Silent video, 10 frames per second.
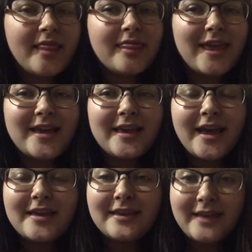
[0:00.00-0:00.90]

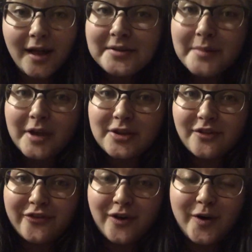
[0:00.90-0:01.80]
they yelled at me on
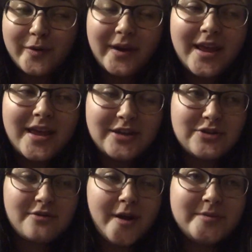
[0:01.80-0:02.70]
the phone,
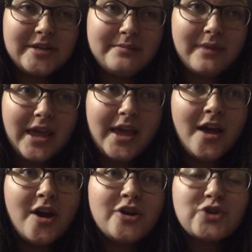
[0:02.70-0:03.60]
interrupted
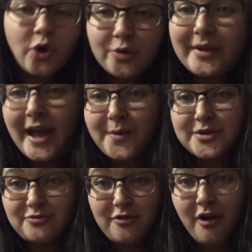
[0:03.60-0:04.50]
me, told me I
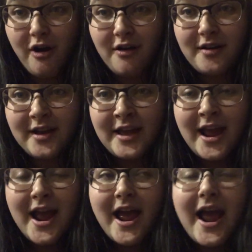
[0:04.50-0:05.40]
was wrong,
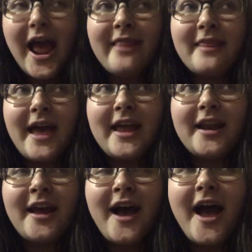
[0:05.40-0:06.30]
and
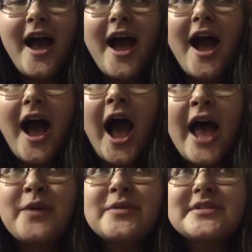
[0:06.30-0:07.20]
that
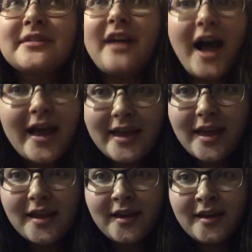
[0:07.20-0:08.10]
I was
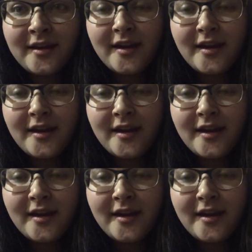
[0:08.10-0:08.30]
lying